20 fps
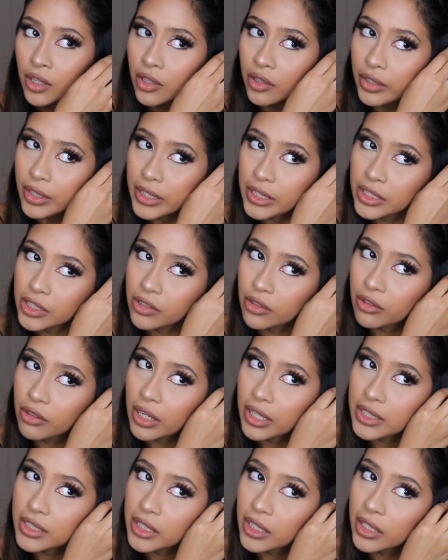Okay, so
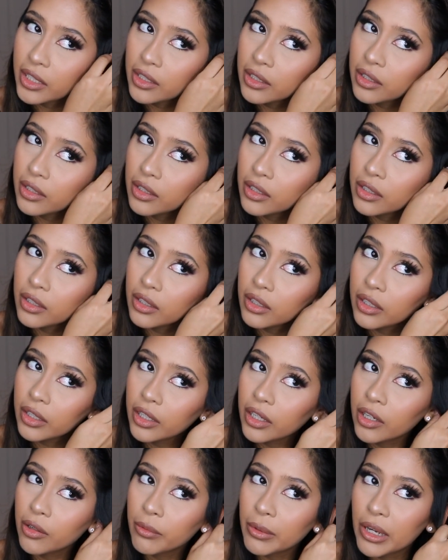I take
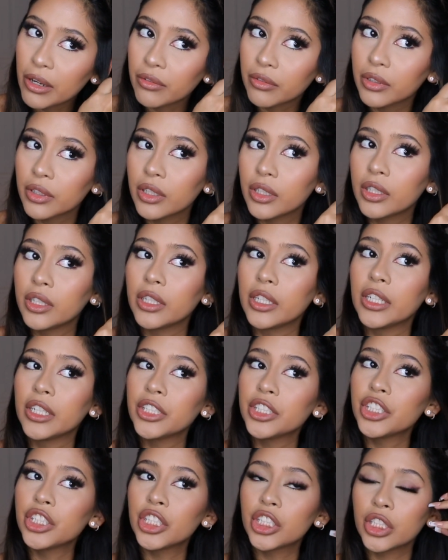around an
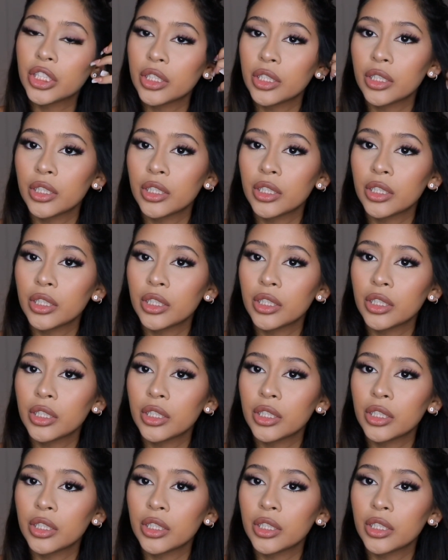inch.